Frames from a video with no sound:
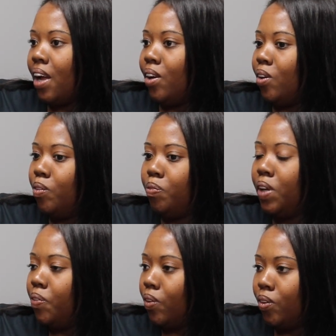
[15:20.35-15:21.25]
I know
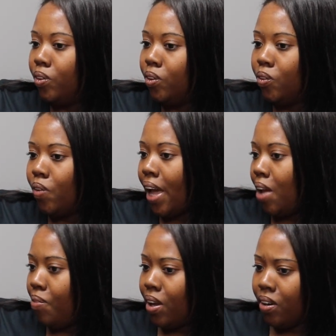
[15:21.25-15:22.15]
people who do
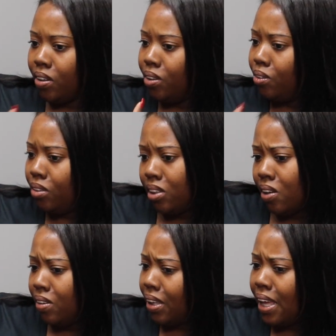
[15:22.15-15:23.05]
way better, do
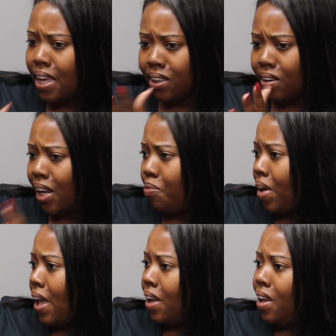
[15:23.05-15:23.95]
certain things on their
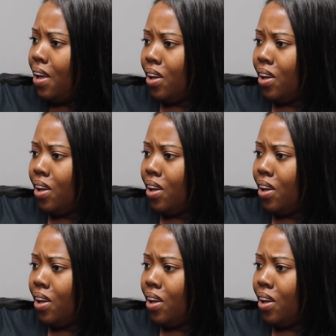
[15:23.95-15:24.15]
paint.